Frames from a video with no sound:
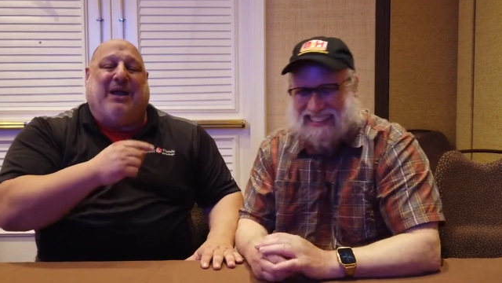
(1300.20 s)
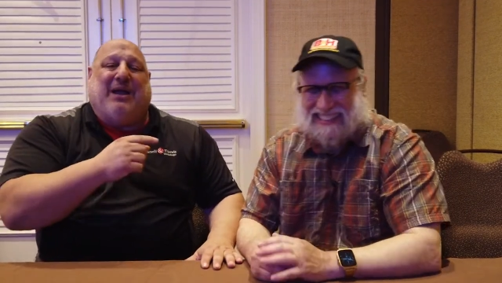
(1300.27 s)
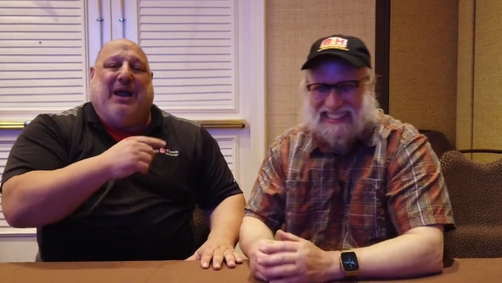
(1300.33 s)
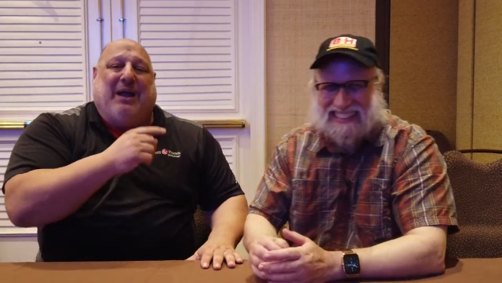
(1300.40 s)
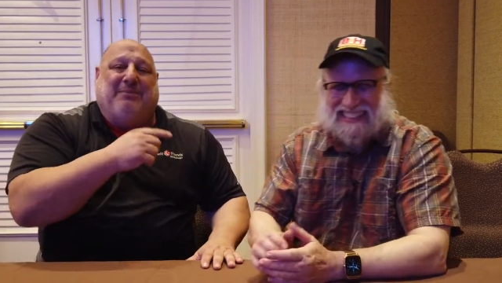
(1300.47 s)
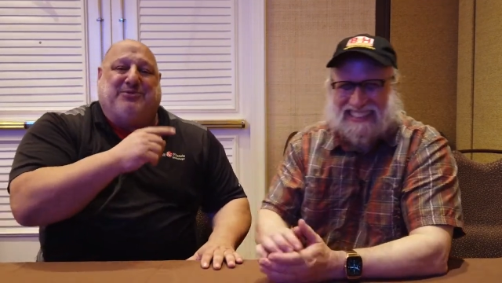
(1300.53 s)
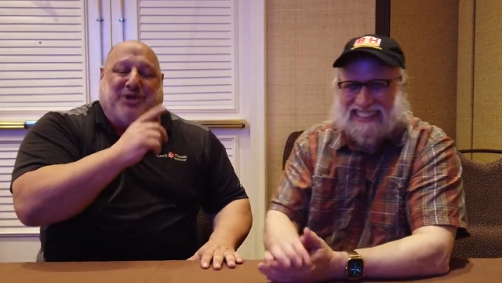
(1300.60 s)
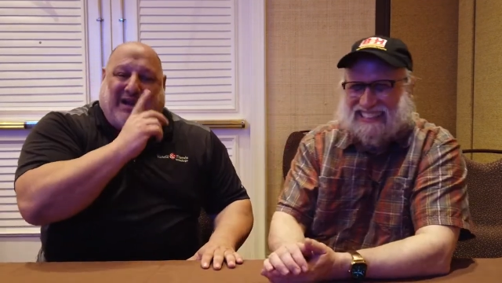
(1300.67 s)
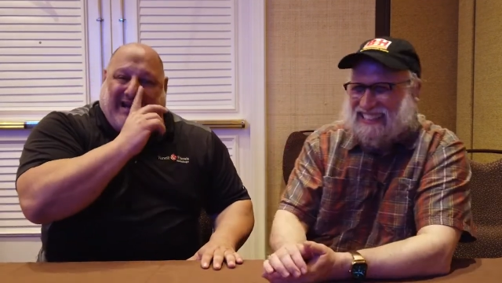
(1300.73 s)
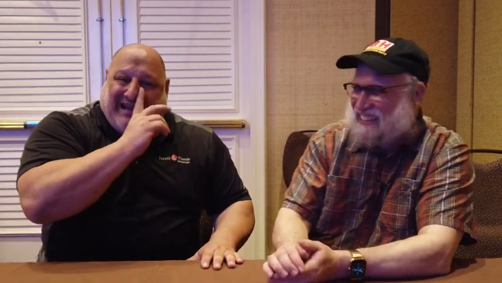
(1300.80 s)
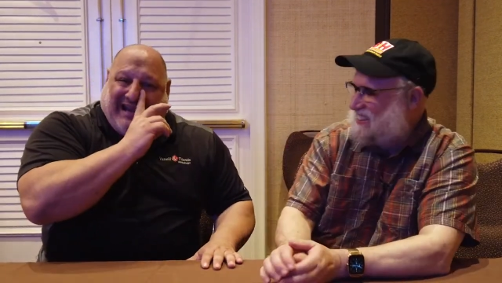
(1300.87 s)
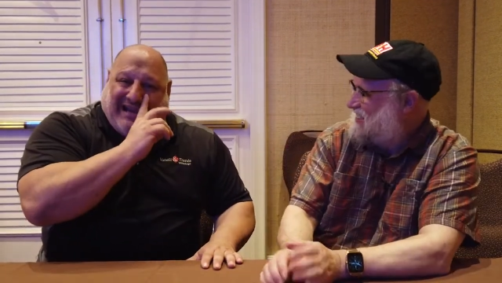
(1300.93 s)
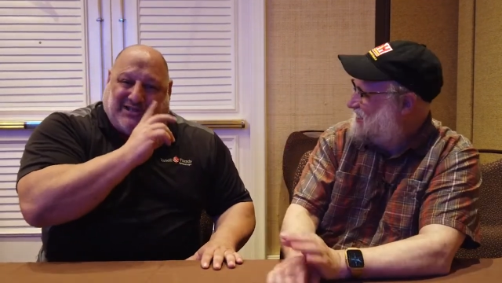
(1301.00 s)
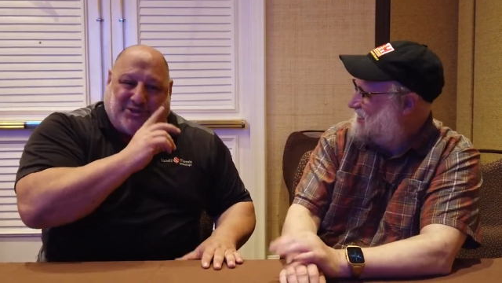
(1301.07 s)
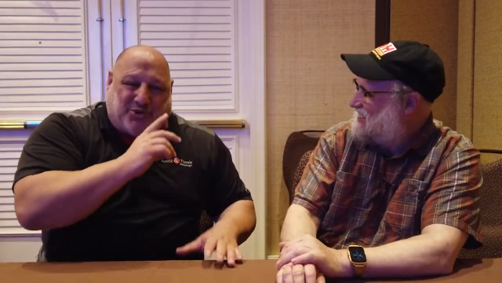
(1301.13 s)
Speaker 1: So I'm, I'm
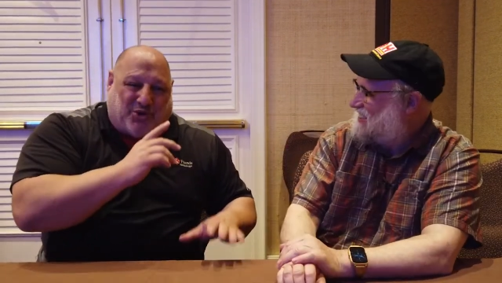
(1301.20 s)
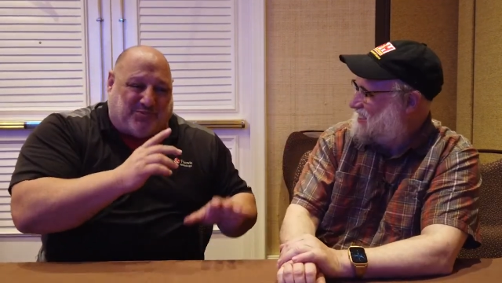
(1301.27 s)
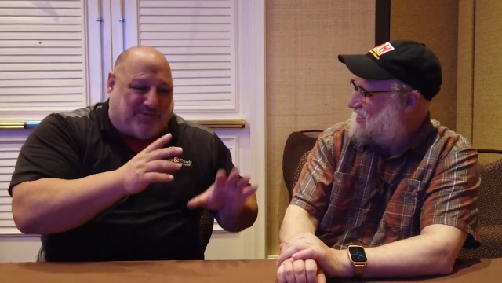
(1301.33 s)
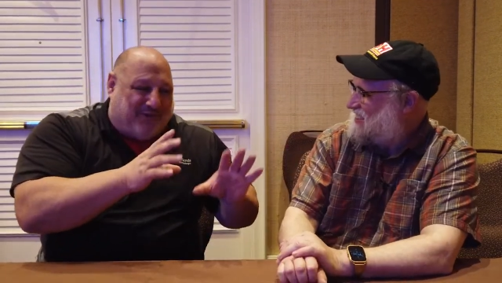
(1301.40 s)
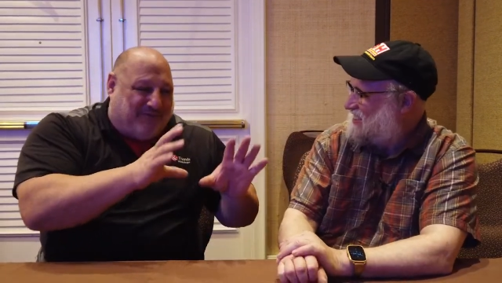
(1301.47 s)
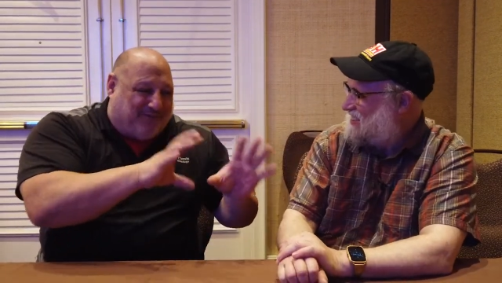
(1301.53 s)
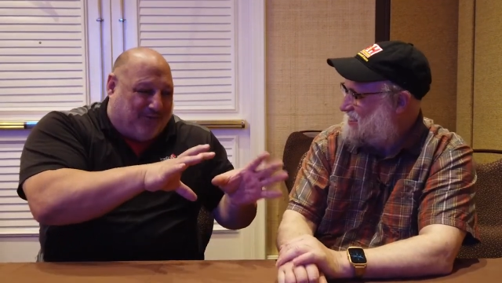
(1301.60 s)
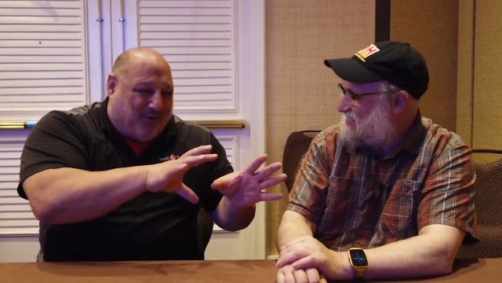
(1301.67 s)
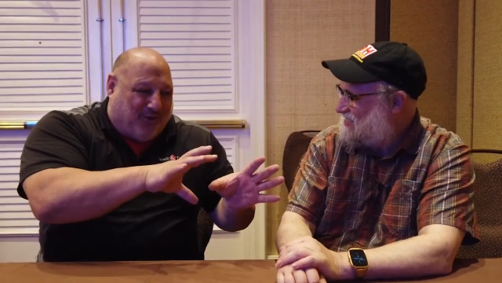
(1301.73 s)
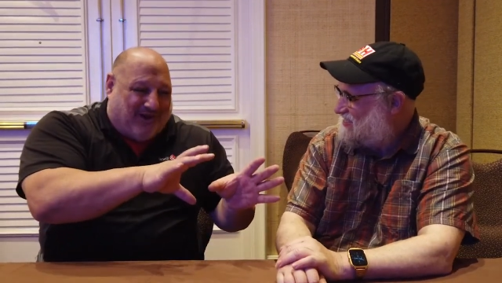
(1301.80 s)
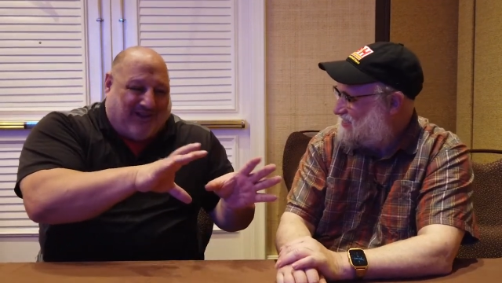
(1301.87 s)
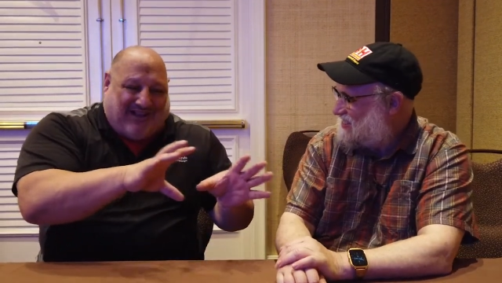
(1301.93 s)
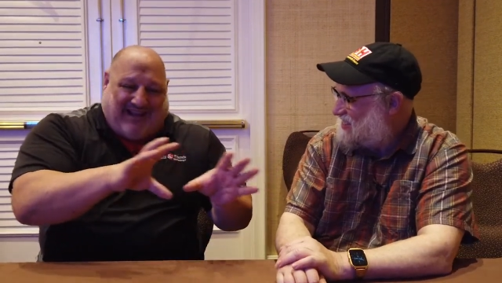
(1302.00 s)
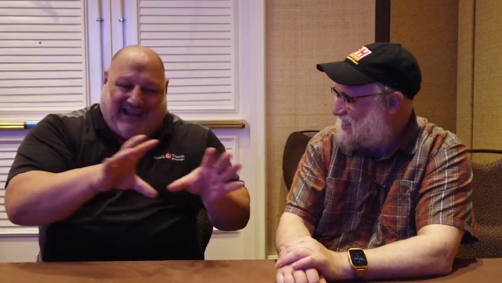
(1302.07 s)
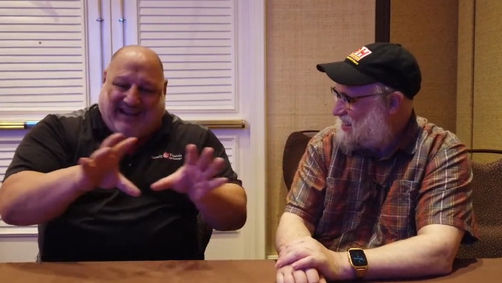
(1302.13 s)
try- he has a choice between
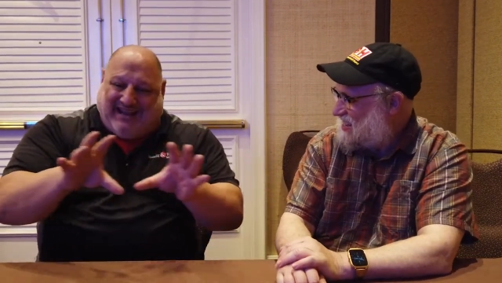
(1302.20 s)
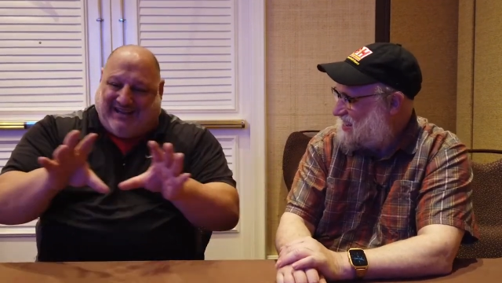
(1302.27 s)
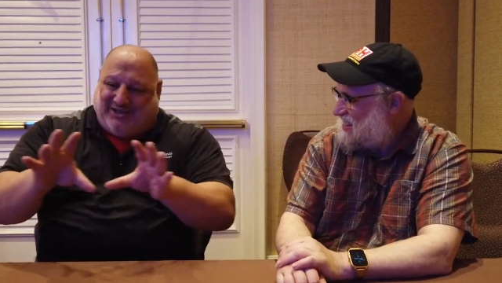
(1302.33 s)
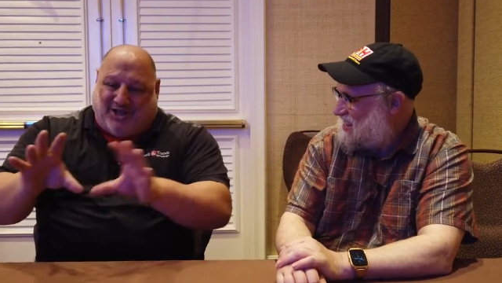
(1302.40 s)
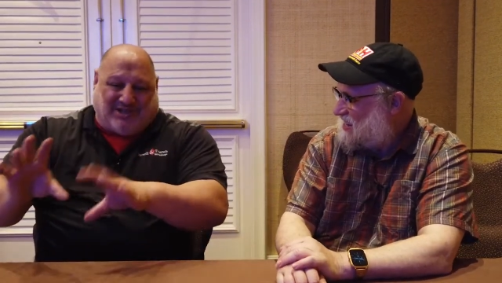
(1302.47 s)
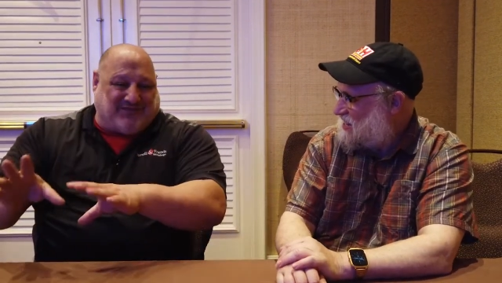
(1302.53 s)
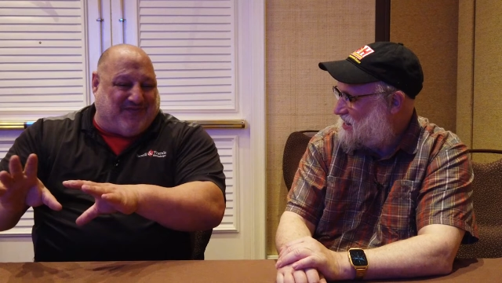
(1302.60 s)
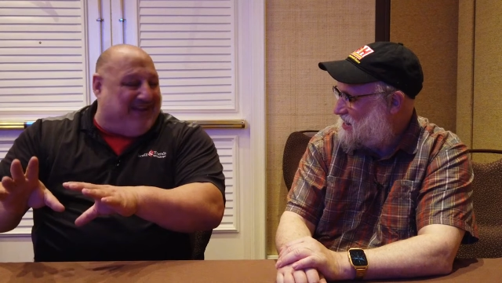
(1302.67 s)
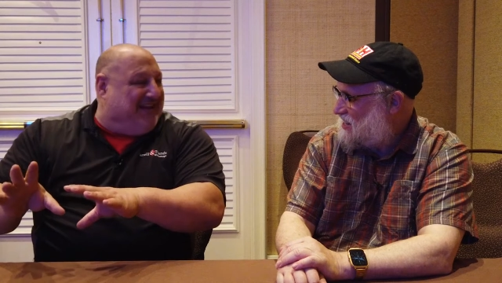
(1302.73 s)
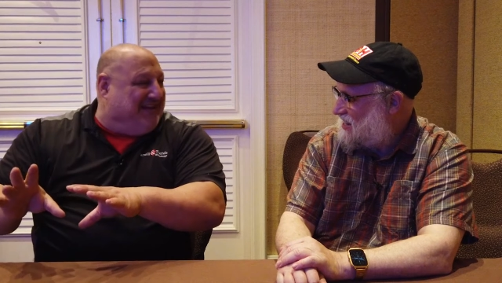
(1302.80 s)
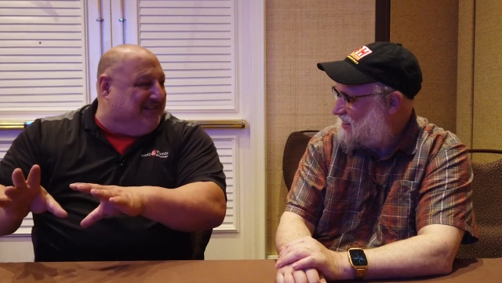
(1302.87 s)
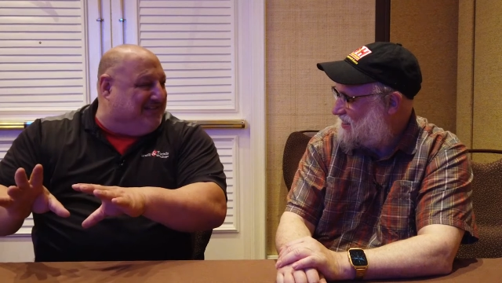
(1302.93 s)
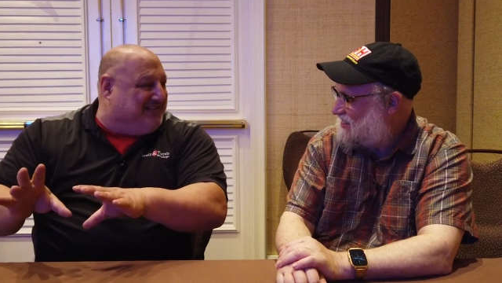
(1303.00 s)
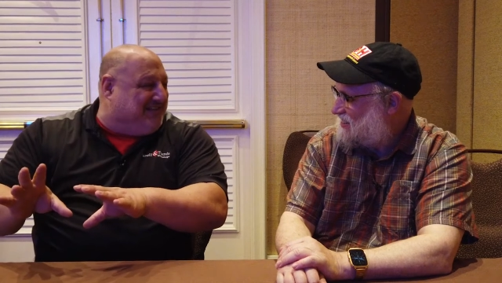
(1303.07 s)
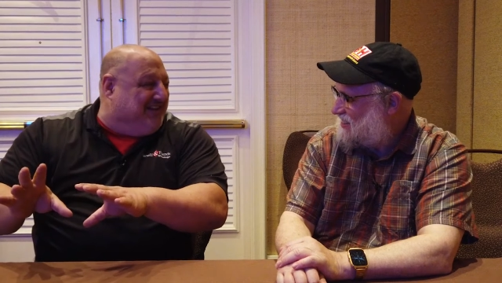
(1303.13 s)
Florida and Las
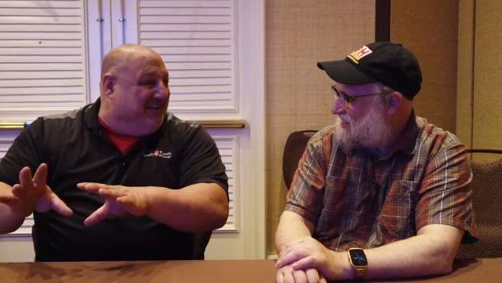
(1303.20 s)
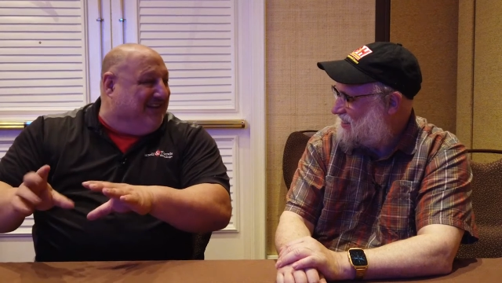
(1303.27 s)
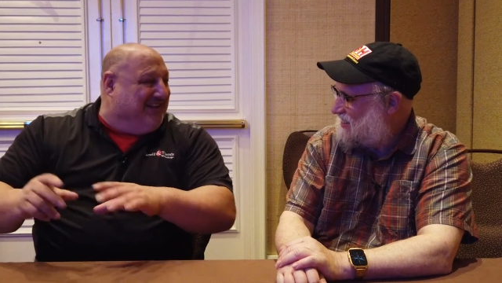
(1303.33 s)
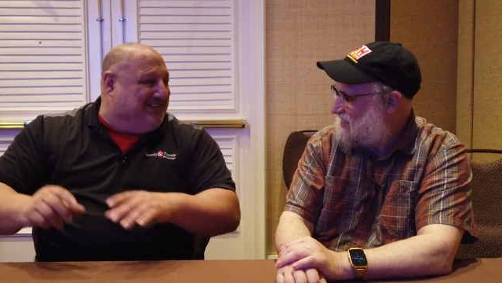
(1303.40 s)
Vegas.